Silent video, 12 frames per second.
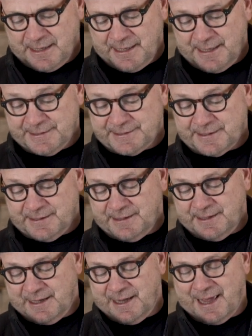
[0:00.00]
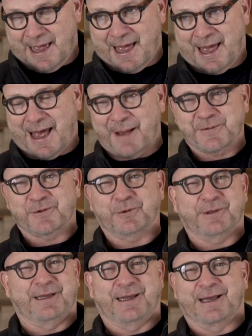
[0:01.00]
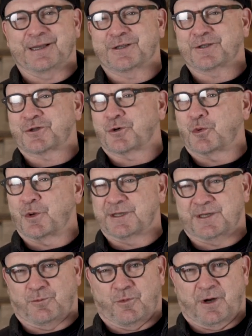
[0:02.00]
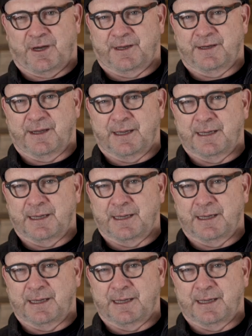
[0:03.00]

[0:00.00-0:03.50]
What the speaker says: It's absolutely exquisite wine,